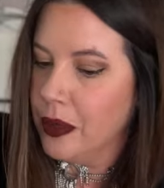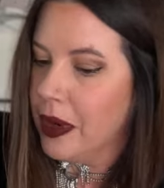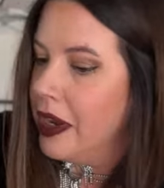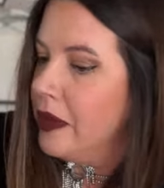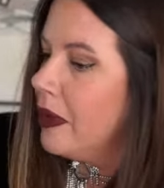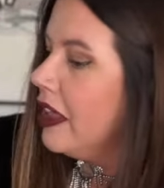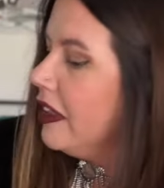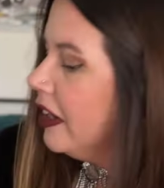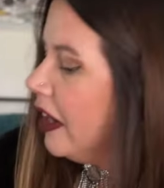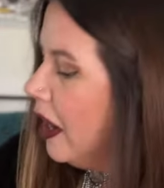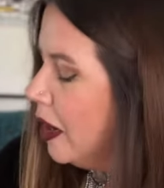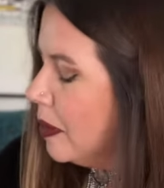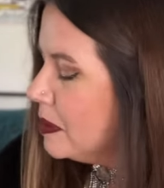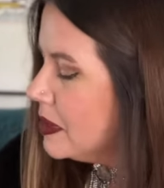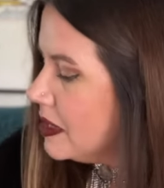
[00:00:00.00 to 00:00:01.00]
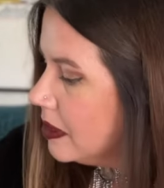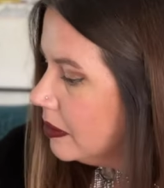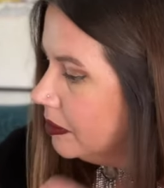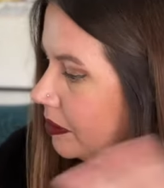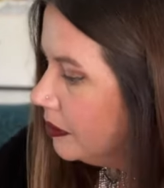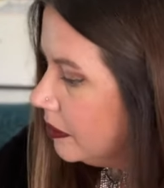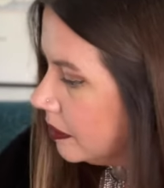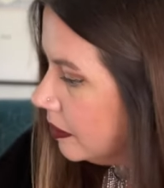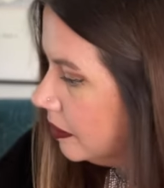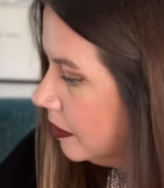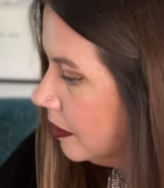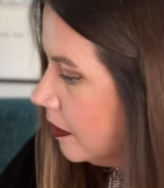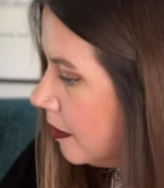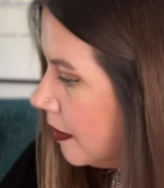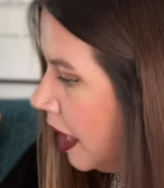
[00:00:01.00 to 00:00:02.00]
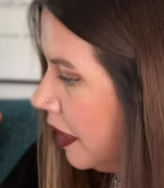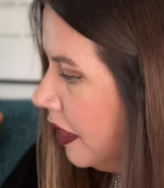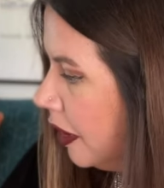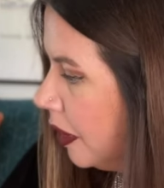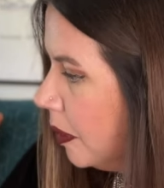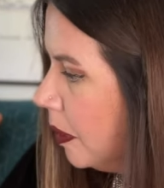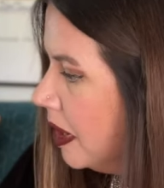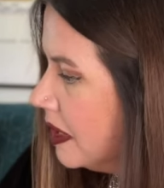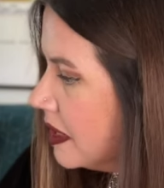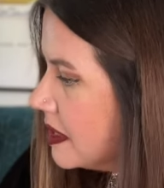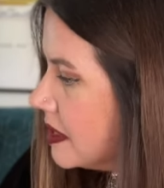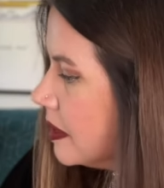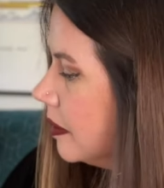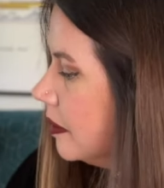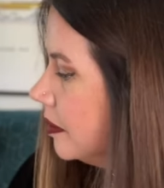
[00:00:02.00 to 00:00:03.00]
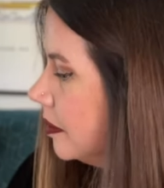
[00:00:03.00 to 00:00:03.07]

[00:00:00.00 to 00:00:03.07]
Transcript: when I ran the comps, and there it was.